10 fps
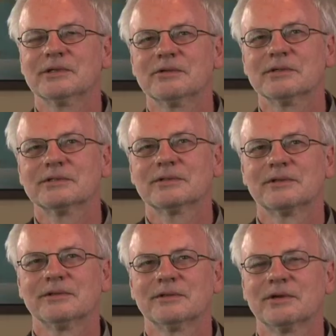that I always
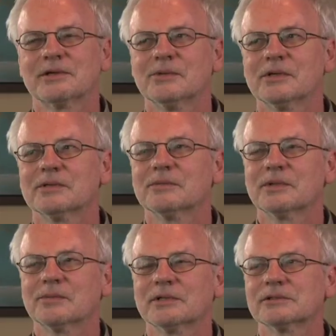thought about.
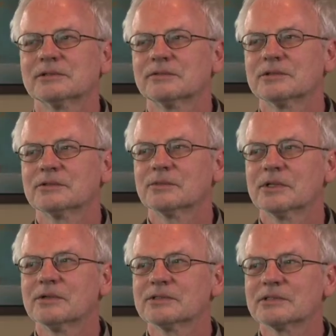I'm not sure if it's true,
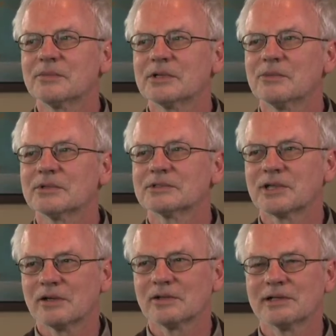but there's something almost
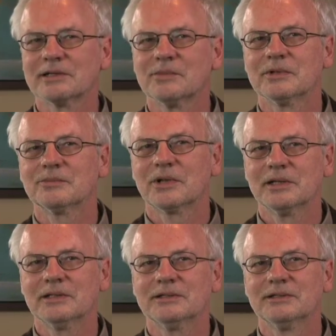childlike about
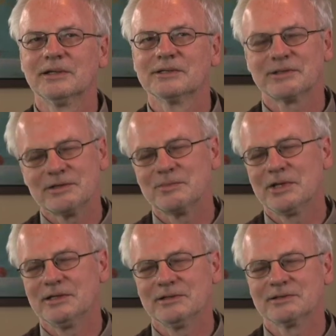starting
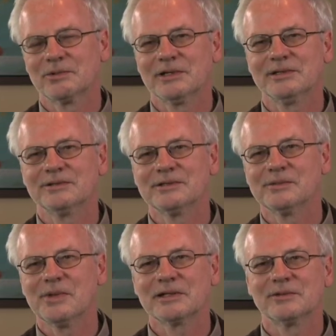painting this way.
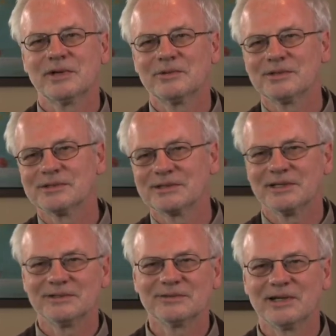You're mucking around with this
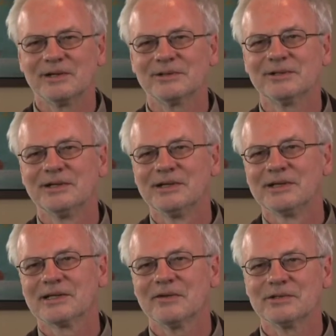kind of color,
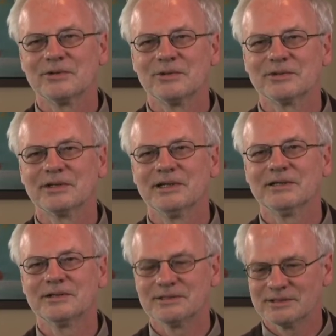covering the whole
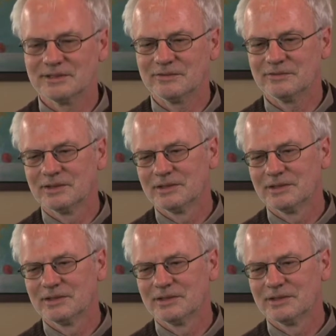thing, and then instead of,